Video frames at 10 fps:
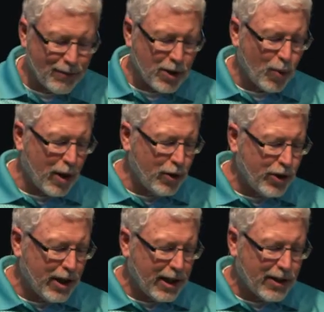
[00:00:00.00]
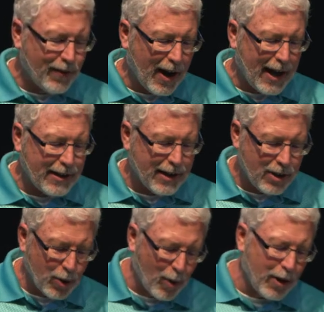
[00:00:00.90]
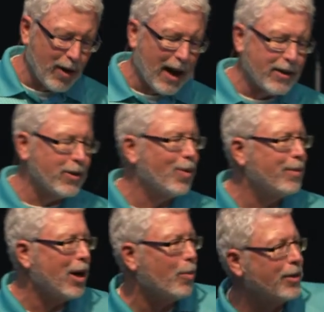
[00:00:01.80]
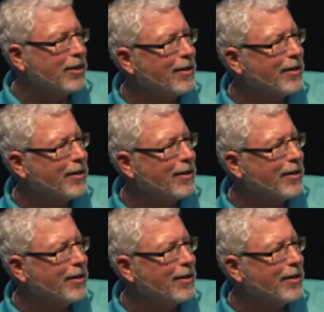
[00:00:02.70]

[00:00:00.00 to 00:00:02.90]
and the one who seeks finds, and to the one who knocks it will be opened.